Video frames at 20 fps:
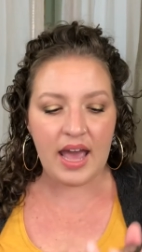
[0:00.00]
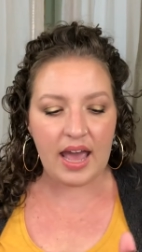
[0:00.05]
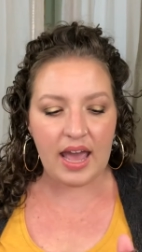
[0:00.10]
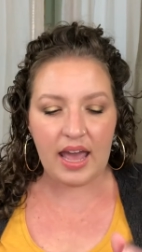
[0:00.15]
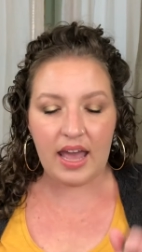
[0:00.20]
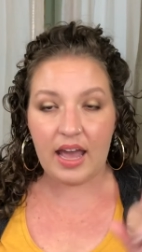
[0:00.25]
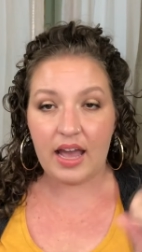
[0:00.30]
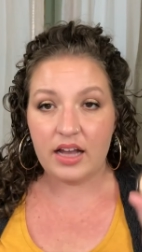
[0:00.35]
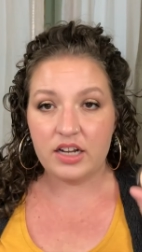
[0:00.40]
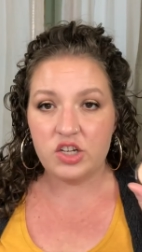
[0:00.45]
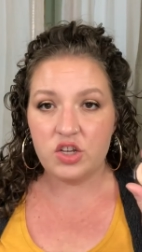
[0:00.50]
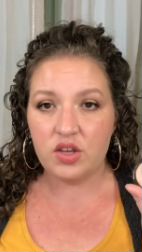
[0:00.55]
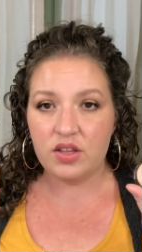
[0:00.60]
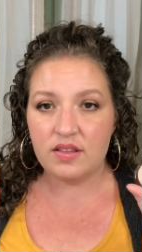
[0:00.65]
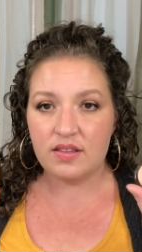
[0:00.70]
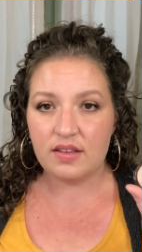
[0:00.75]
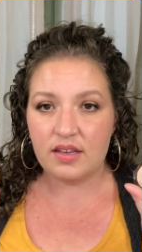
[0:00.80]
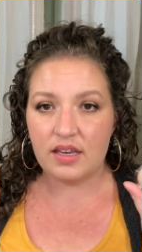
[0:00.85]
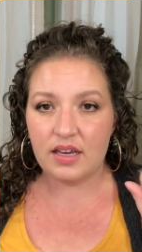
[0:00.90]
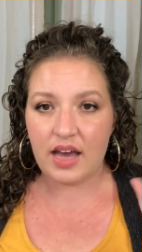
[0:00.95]
And you can
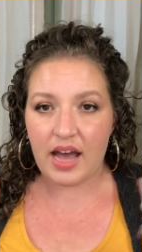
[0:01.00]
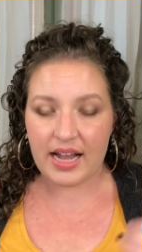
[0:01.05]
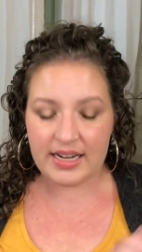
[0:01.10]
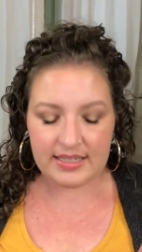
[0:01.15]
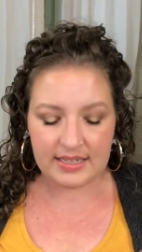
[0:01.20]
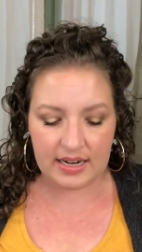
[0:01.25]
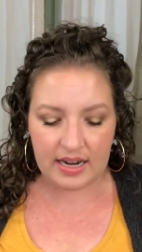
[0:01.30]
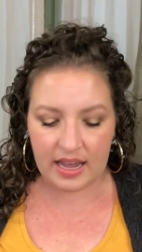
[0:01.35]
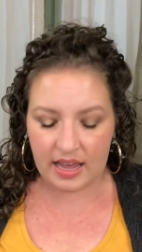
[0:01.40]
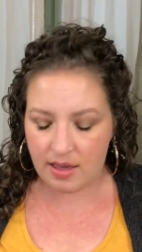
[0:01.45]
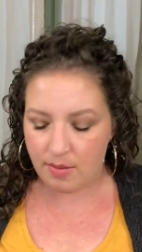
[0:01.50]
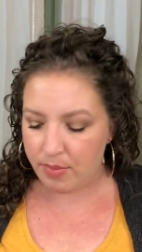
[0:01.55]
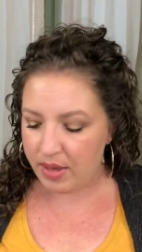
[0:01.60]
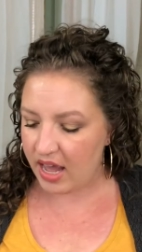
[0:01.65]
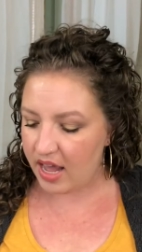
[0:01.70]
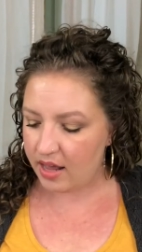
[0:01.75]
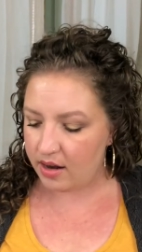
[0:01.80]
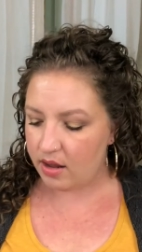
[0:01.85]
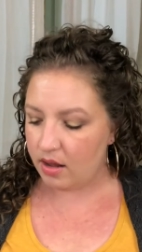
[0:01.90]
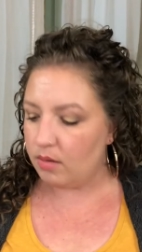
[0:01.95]
see I did hit
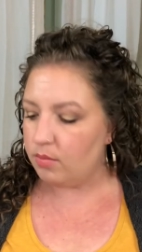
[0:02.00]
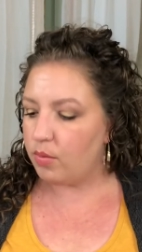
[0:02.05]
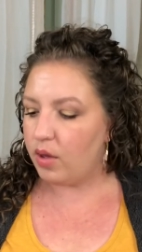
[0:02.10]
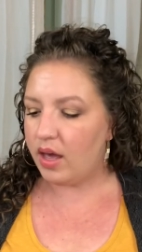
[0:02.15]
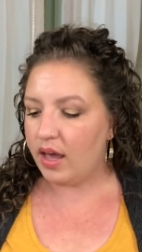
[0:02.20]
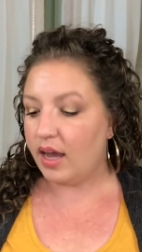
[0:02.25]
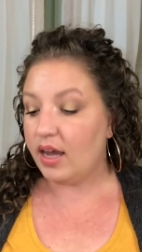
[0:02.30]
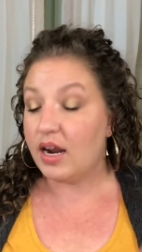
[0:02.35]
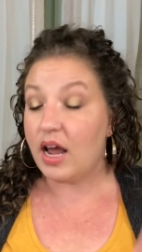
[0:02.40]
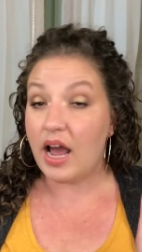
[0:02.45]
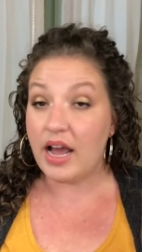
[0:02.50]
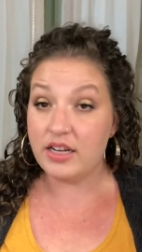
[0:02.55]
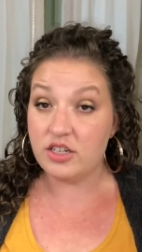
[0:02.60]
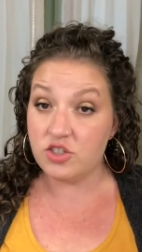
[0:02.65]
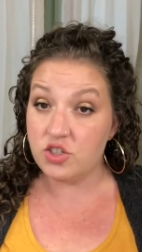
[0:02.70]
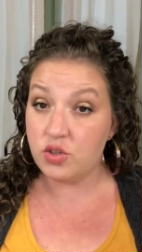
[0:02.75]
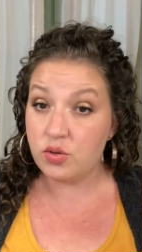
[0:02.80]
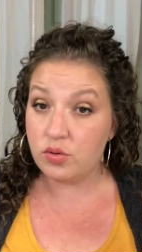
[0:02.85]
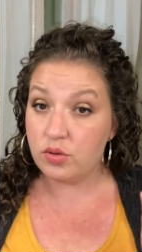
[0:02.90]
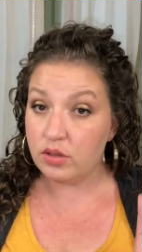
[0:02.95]
pan on mine. I
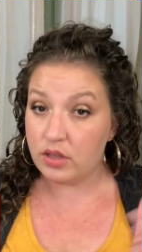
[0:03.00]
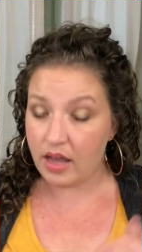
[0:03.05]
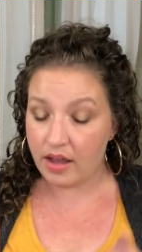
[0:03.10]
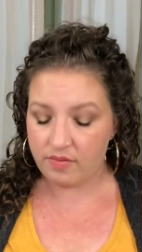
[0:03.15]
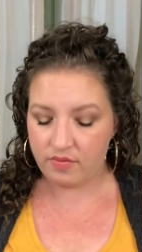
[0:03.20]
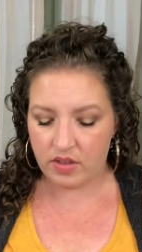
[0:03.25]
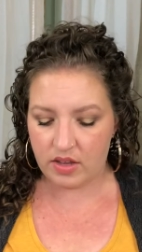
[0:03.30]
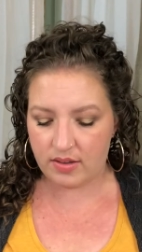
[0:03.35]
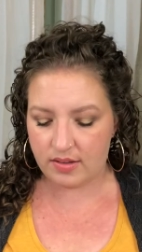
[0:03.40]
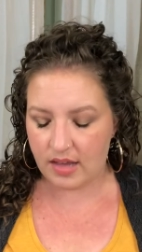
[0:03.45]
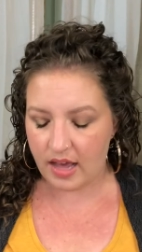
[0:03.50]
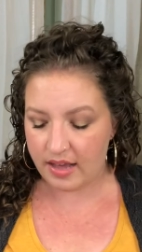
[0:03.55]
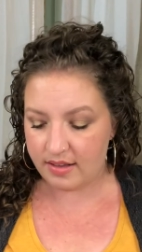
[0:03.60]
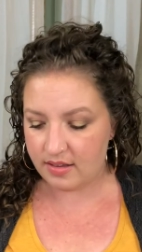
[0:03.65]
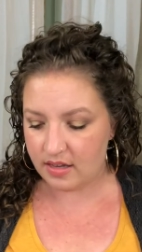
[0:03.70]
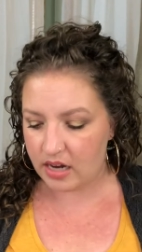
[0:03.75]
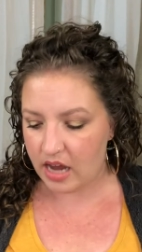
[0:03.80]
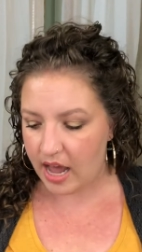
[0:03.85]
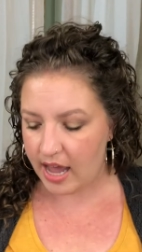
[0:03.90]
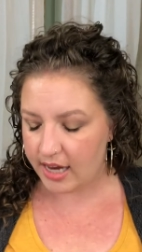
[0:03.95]
do love this as
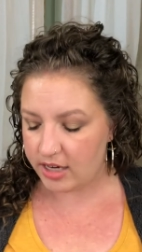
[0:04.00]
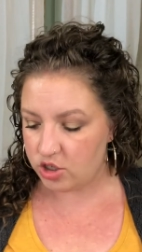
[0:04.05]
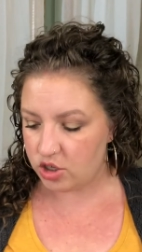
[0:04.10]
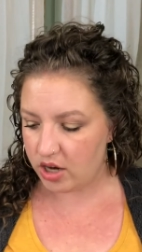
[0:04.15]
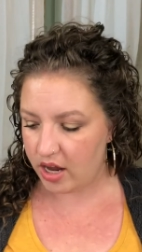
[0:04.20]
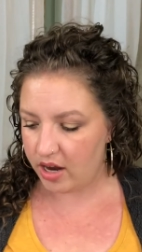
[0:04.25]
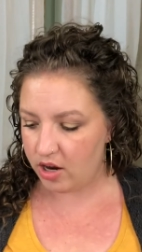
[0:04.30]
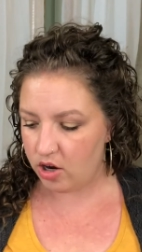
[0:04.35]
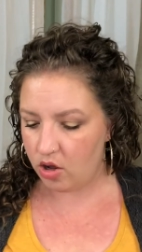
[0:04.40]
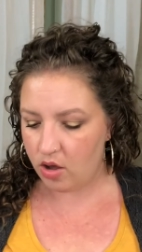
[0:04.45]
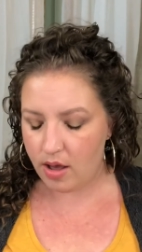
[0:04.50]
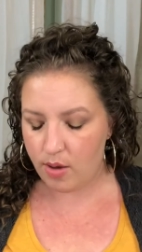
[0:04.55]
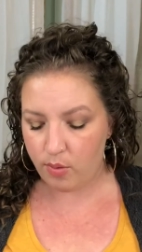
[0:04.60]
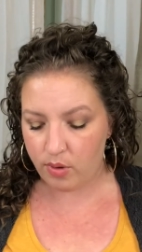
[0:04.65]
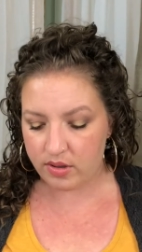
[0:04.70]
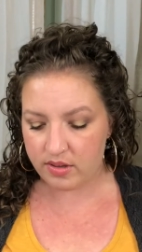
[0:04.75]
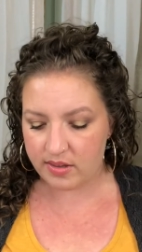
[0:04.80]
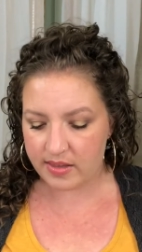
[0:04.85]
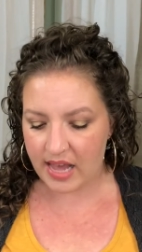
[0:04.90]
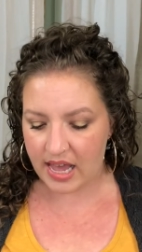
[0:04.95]
an eyeshadow, I will
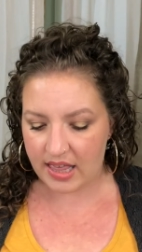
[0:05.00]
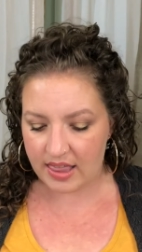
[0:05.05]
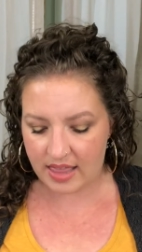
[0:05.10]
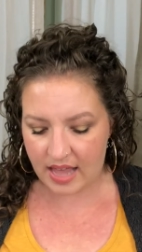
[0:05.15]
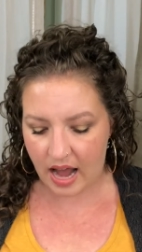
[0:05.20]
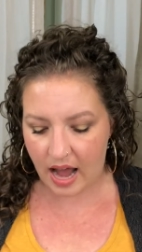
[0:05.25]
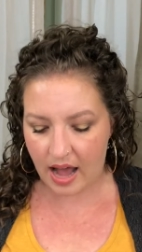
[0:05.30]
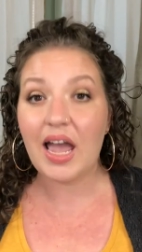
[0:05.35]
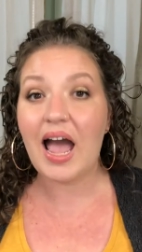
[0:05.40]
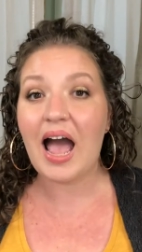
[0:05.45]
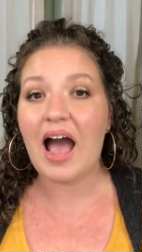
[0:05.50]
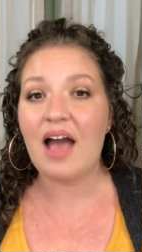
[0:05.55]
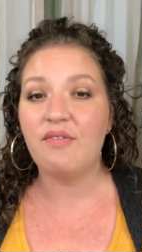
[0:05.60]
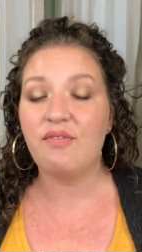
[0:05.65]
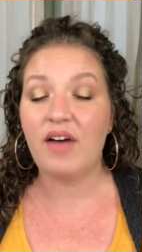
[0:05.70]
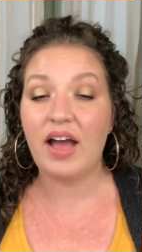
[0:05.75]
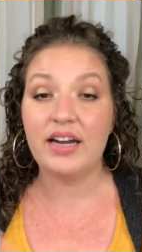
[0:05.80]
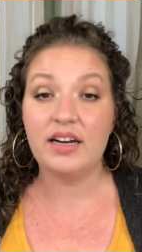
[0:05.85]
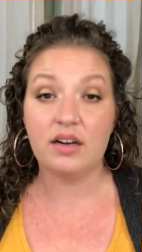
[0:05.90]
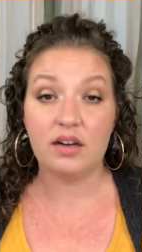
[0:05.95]
say that. I
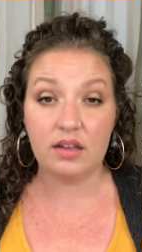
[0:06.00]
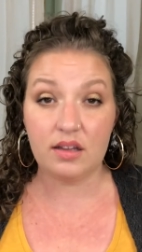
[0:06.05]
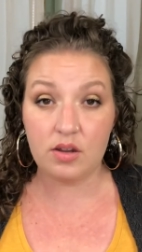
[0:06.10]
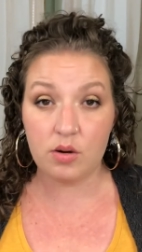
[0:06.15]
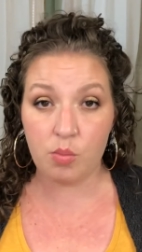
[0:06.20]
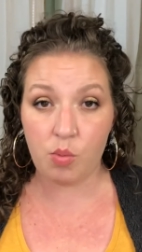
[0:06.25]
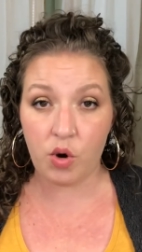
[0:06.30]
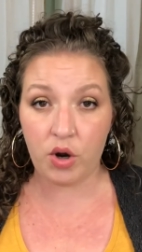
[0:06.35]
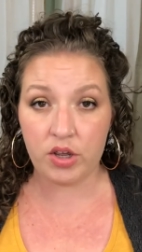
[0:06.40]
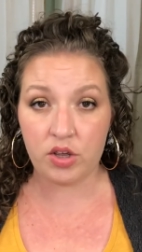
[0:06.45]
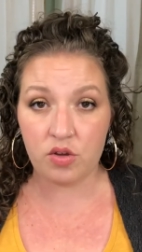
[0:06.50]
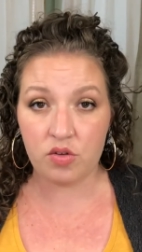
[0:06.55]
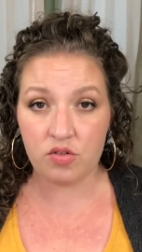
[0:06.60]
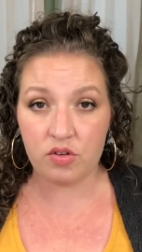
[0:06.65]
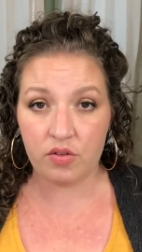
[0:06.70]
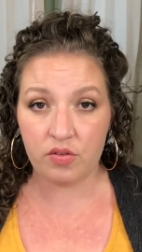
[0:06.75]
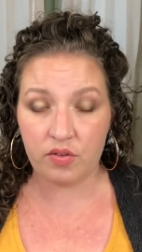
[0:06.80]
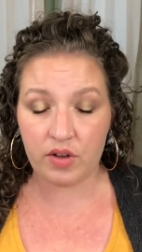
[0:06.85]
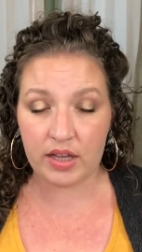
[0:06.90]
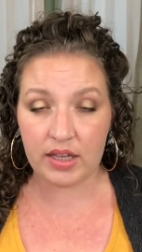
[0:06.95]
find it a little more
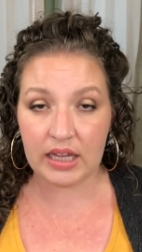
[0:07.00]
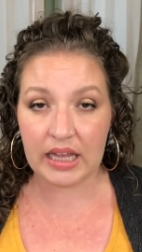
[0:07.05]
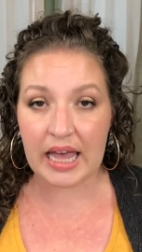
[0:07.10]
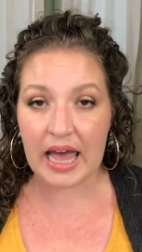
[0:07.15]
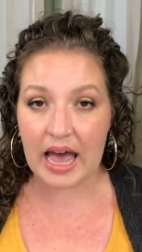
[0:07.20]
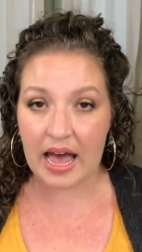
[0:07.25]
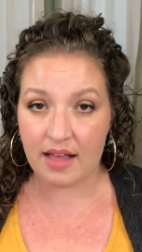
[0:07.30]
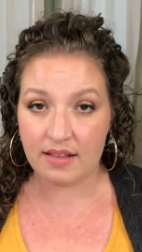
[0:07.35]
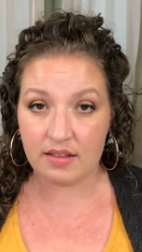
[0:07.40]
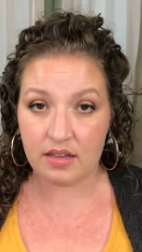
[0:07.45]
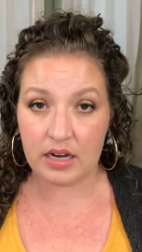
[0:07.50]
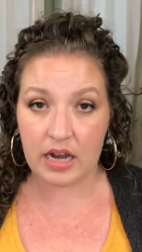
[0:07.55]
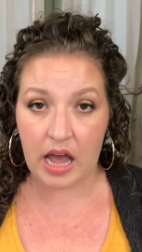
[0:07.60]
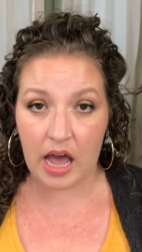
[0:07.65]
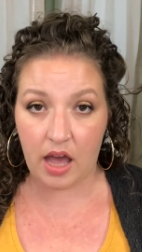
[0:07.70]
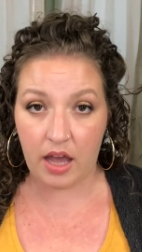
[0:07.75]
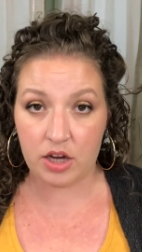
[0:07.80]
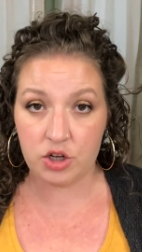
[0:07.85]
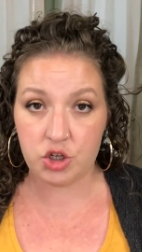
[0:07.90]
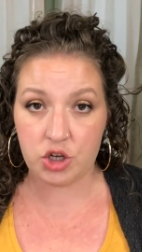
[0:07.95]
user-friendly as an
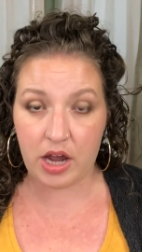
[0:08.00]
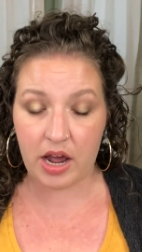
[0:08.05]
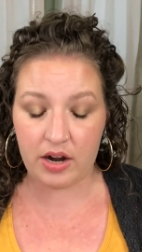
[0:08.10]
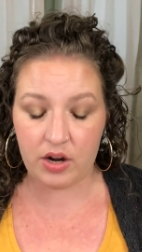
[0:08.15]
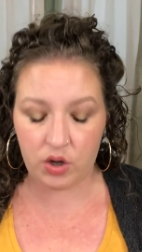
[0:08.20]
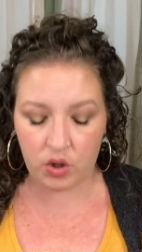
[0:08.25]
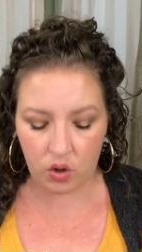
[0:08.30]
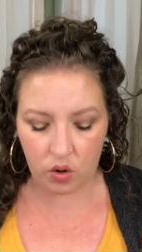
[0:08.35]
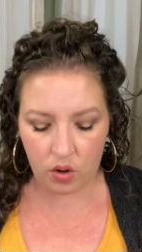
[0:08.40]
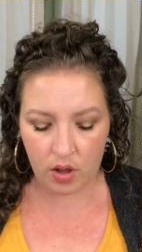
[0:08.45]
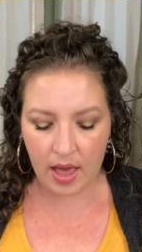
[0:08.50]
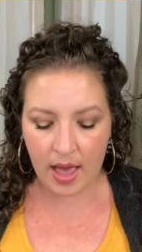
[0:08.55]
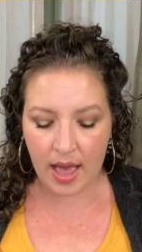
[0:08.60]
eyeshadow.